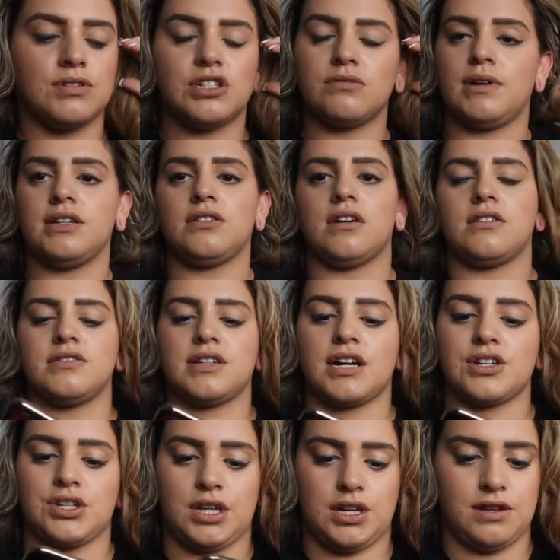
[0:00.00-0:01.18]
which my daughter's
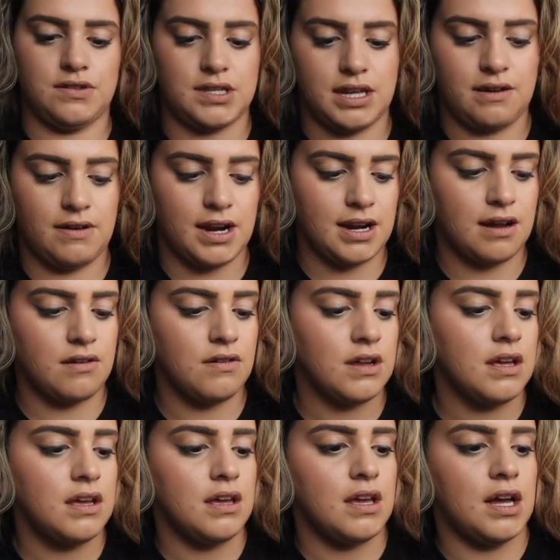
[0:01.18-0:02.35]
actually using it right now,
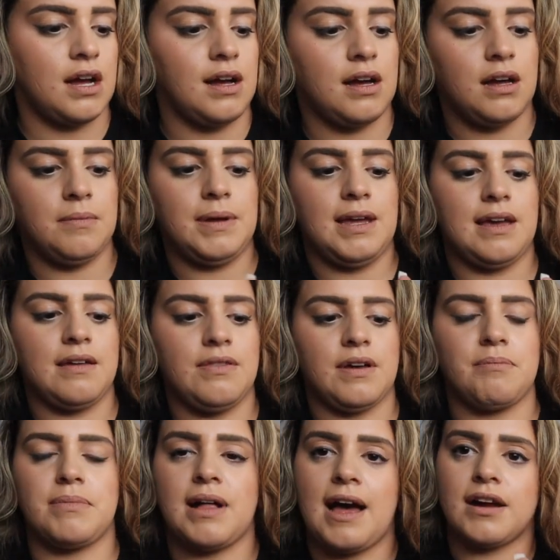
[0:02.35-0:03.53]
and the
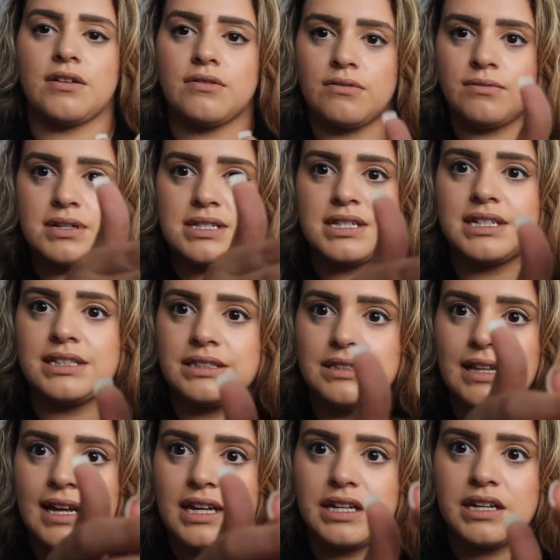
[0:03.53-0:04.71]
black was
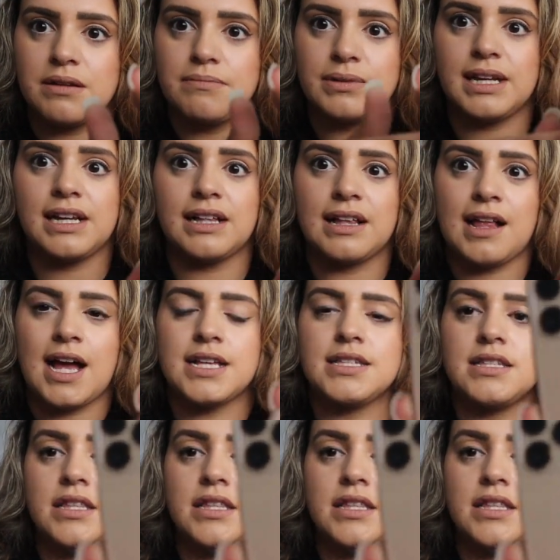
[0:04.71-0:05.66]
like complete glass.